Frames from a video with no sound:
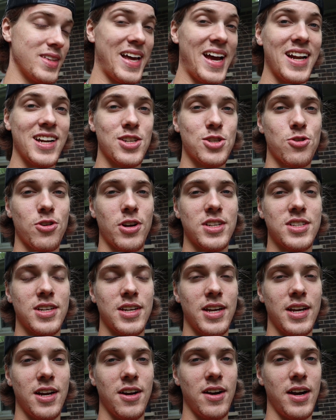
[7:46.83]
That is great to
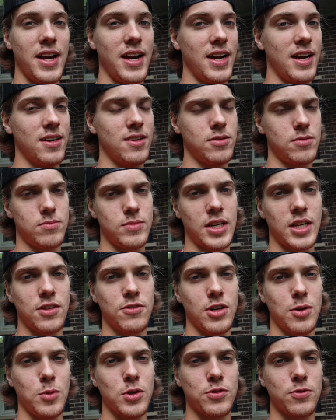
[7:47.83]
hear, and thank you
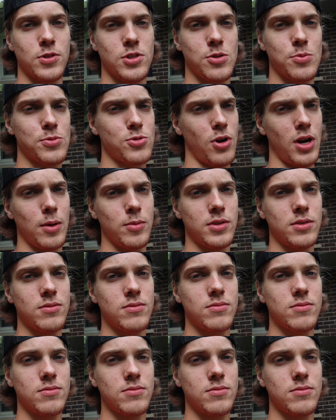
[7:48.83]
very much for subscribing.